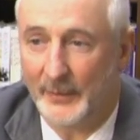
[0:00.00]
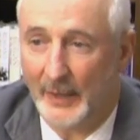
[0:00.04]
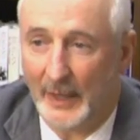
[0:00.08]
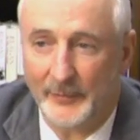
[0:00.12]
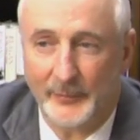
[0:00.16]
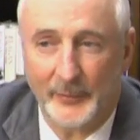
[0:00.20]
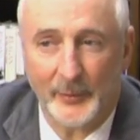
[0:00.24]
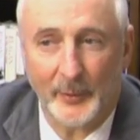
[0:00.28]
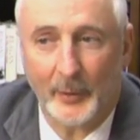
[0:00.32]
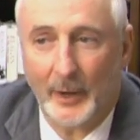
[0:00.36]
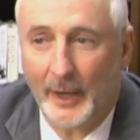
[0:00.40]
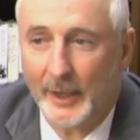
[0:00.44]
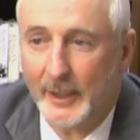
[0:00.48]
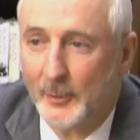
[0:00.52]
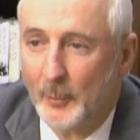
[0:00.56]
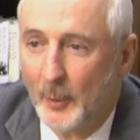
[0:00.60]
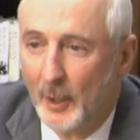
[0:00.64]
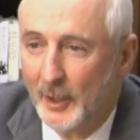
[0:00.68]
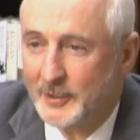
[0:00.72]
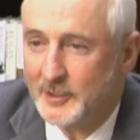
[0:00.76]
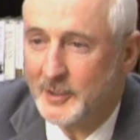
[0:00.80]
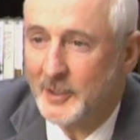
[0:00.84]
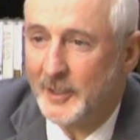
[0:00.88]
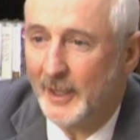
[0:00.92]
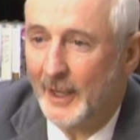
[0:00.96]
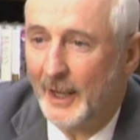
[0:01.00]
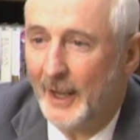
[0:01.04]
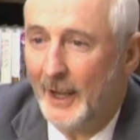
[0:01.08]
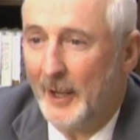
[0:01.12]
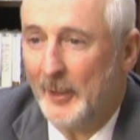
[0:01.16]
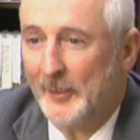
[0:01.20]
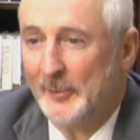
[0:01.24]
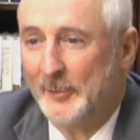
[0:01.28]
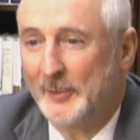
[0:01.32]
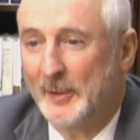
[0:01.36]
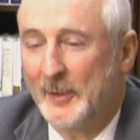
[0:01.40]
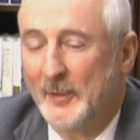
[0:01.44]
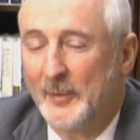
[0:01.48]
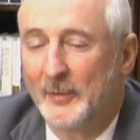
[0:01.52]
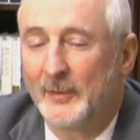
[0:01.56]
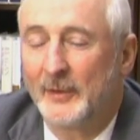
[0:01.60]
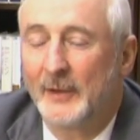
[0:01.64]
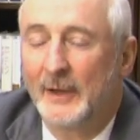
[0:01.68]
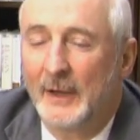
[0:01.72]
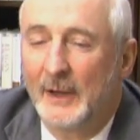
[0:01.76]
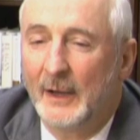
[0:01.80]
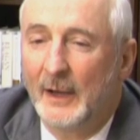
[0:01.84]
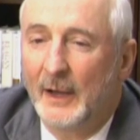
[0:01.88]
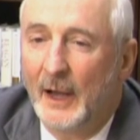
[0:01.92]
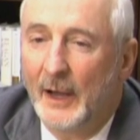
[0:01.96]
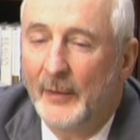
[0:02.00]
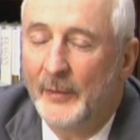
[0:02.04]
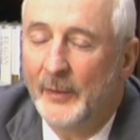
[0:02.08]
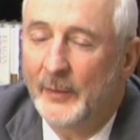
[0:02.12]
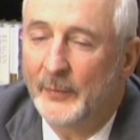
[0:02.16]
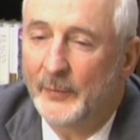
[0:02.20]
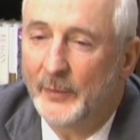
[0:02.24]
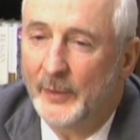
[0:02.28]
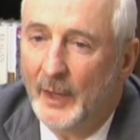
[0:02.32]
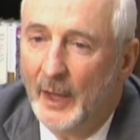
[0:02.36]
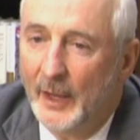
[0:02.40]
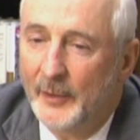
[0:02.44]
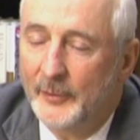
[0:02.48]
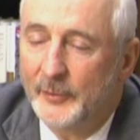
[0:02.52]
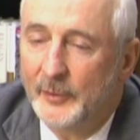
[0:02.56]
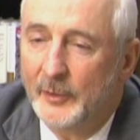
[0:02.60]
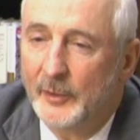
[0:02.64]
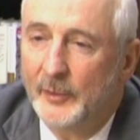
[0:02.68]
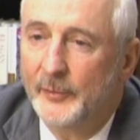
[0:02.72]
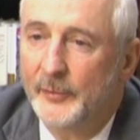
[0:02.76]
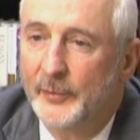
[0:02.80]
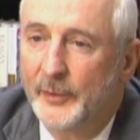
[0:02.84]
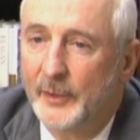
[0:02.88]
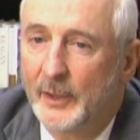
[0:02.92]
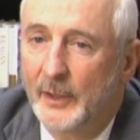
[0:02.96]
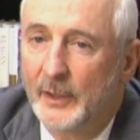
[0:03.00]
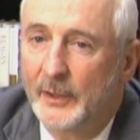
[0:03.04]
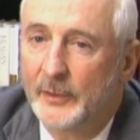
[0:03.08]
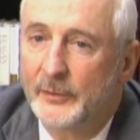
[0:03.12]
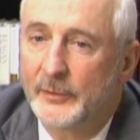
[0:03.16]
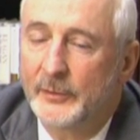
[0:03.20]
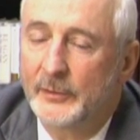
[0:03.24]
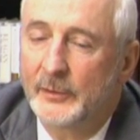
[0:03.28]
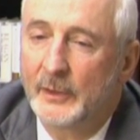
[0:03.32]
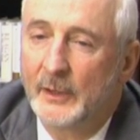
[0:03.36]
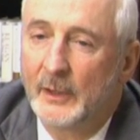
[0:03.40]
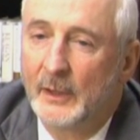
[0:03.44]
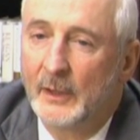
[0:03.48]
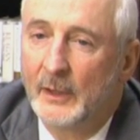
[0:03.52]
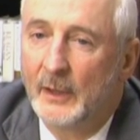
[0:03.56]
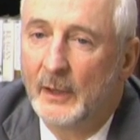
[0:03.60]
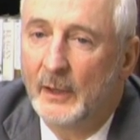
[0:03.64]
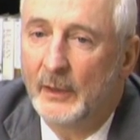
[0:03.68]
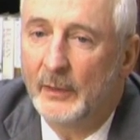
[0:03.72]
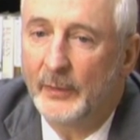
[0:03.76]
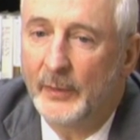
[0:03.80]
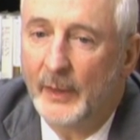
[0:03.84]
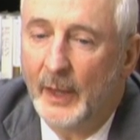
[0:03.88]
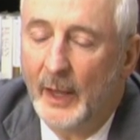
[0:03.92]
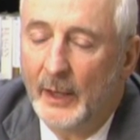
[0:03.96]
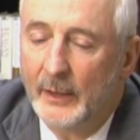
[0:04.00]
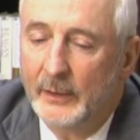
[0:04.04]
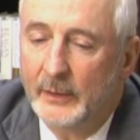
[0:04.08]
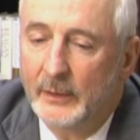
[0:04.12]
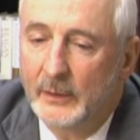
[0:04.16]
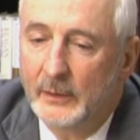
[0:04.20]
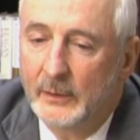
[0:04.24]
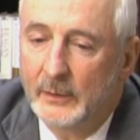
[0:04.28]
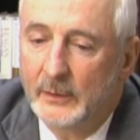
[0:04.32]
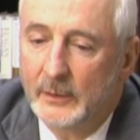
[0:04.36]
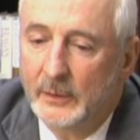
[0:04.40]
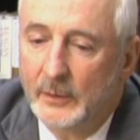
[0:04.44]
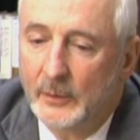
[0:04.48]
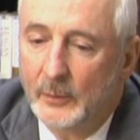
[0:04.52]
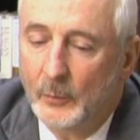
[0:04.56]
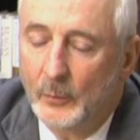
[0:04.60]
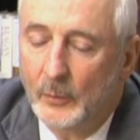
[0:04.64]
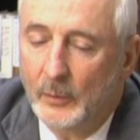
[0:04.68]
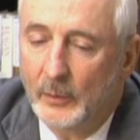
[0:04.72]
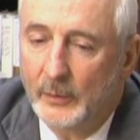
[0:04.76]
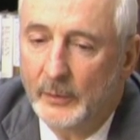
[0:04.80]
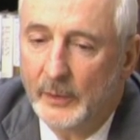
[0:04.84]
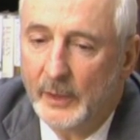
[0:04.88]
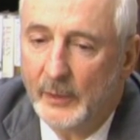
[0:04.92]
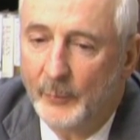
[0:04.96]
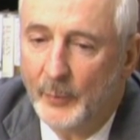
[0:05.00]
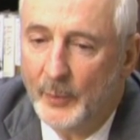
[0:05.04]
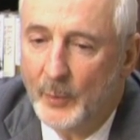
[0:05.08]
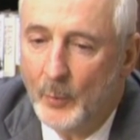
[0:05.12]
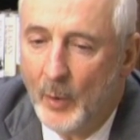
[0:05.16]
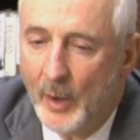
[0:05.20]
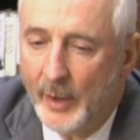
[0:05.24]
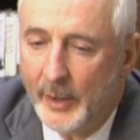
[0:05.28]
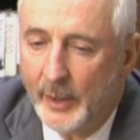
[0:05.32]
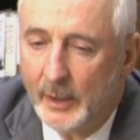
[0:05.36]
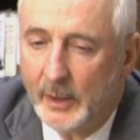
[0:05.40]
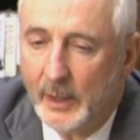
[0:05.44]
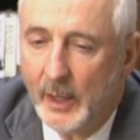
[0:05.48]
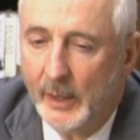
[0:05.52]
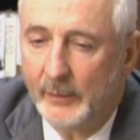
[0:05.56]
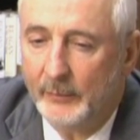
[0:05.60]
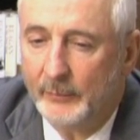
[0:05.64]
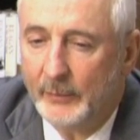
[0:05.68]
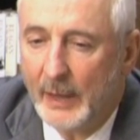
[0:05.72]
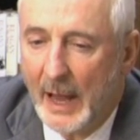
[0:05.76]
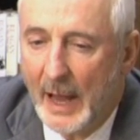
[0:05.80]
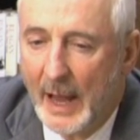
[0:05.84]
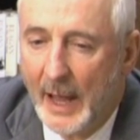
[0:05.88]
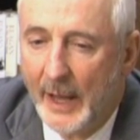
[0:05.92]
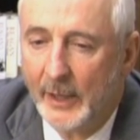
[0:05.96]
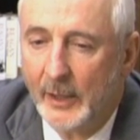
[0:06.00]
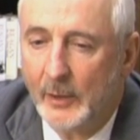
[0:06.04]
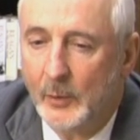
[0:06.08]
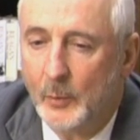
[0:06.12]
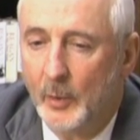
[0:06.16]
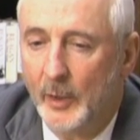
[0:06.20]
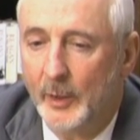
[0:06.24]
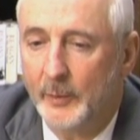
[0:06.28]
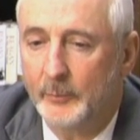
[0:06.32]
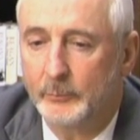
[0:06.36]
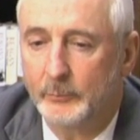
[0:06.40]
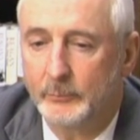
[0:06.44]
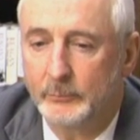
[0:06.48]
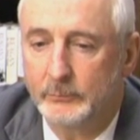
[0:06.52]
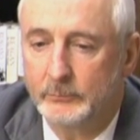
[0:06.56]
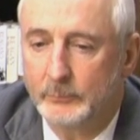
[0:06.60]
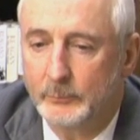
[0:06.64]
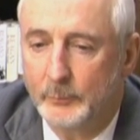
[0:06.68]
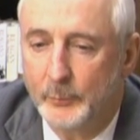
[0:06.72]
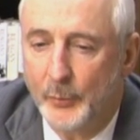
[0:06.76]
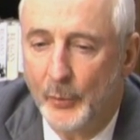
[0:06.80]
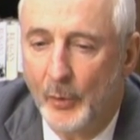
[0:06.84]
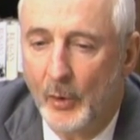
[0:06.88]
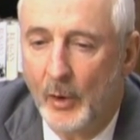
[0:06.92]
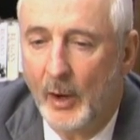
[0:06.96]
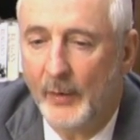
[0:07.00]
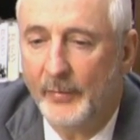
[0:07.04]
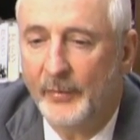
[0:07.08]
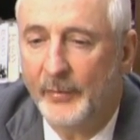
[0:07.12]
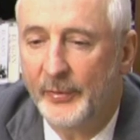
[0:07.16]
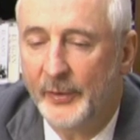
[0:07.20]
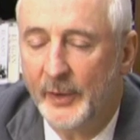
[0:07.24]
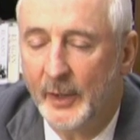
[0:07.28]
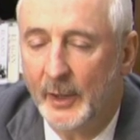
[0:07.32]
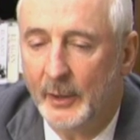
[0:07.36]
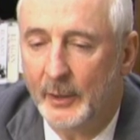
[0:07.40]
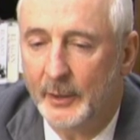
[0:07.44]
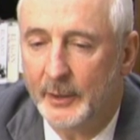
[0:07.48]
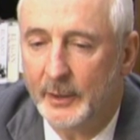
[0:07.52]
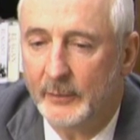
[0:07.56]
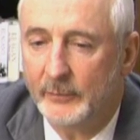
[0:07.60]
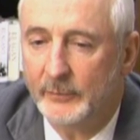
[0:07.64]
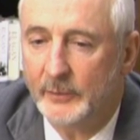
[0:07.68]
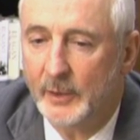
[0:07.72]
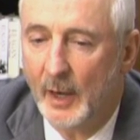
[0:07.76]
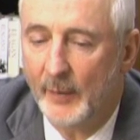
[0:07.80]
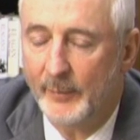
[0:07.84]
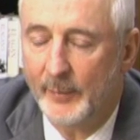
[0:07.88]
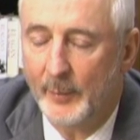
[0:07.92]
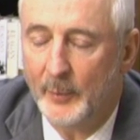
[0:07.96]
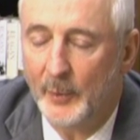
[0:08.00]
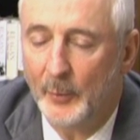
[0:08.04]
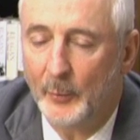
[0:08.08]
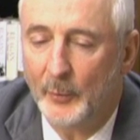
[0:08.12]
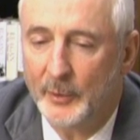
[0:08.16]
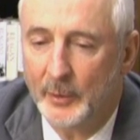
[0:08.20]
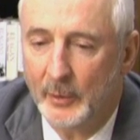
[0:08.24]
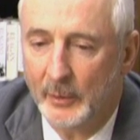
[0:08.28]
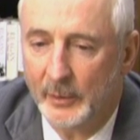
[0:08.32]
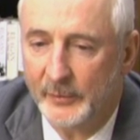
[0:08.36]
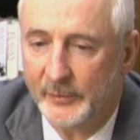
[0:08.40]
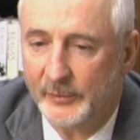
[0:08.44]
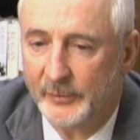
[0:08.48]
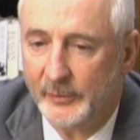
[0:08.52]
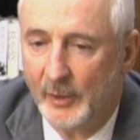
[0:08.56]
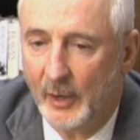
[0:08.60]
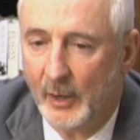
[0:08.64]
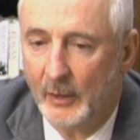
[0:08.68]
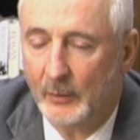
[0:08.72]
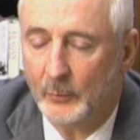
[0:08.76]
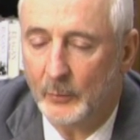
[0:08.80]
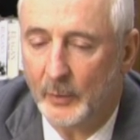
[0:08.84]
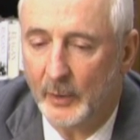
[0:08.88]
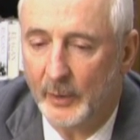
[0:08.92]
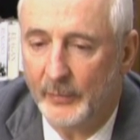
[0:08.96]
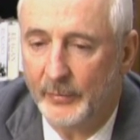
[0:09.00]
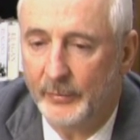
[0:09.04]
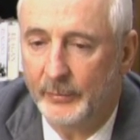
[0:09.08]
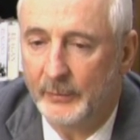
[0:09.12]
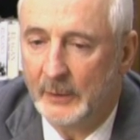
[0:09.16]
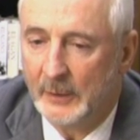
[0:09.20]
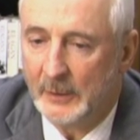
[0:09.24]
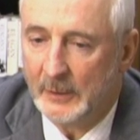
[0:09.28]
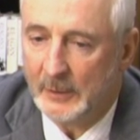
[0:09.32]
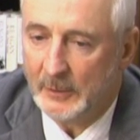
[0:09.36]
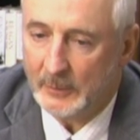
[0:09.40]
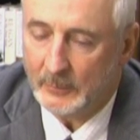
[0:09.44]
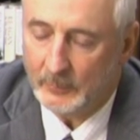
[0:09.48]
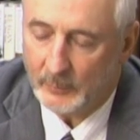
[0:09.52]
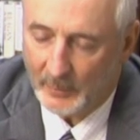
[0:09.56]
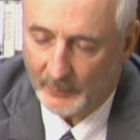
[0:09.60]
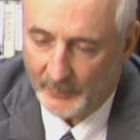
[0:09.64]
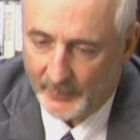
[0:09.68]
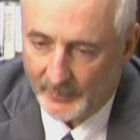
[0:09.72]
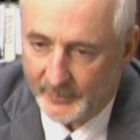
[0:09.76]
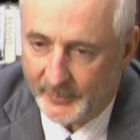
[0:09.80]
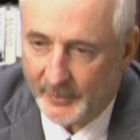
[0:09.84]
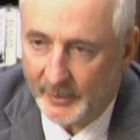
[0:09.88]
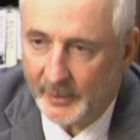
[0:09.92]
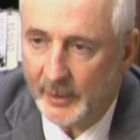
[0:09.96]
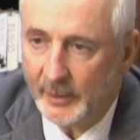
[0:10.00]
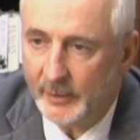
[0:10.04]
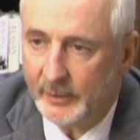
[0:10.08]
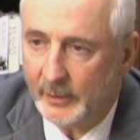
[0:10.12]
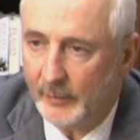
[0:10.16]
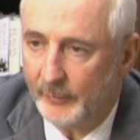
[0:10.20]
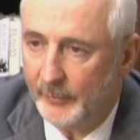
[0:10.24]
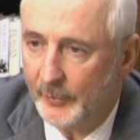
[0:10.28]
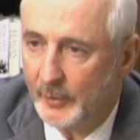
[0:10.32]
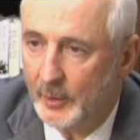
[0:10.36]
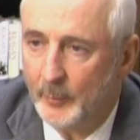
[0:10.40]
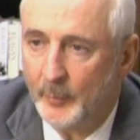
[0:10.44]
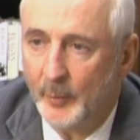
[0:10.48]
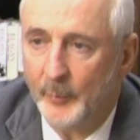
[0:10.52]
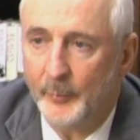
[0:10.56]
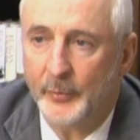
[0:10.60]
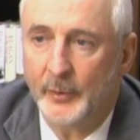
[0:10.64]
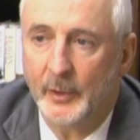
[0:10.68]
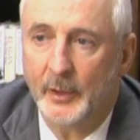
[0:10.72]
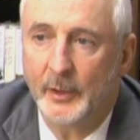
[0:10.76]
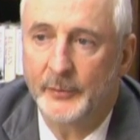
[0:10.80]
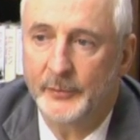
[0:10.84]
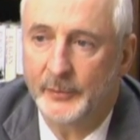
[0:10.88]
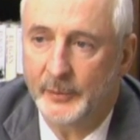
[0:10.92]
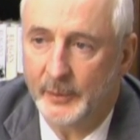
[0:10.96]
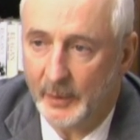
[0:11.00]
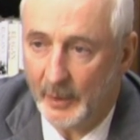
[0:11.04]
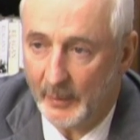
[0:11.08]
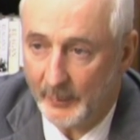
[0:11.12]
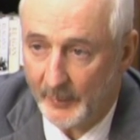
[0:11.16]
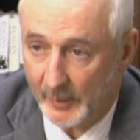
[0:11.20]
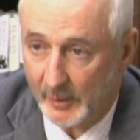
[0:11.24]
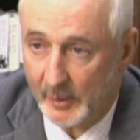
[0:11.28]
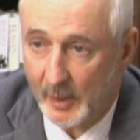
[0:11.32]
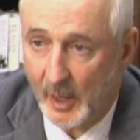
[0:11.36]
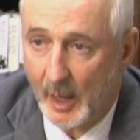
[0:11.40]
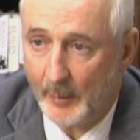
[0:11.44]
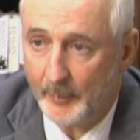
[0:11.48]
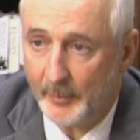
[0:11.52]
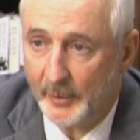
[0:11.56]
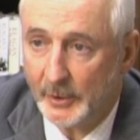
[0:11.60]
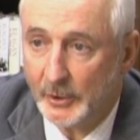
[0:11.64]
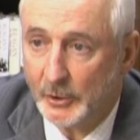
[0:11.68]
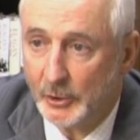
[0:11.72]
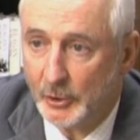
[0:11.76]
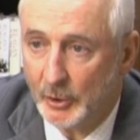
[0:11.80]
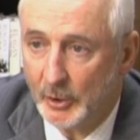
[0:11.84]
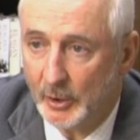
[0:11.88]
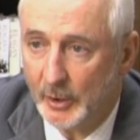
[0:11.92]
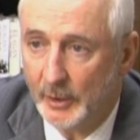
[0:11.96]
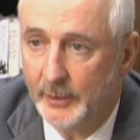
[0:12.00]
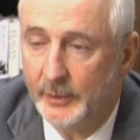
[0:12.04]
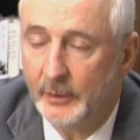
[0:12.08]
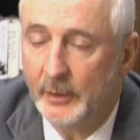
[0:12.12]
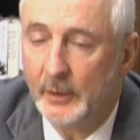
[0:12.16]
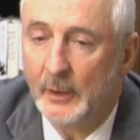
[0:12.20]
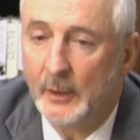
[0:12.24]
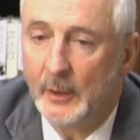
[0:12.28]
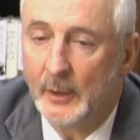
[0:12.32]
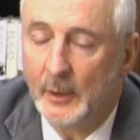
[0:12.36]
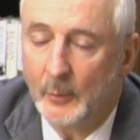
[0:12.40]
That's the right question to ask. And I think the answer is this that if we want a kind of adequate, broad theory of government, we ought to start with well, the dignity of the human person and the common good.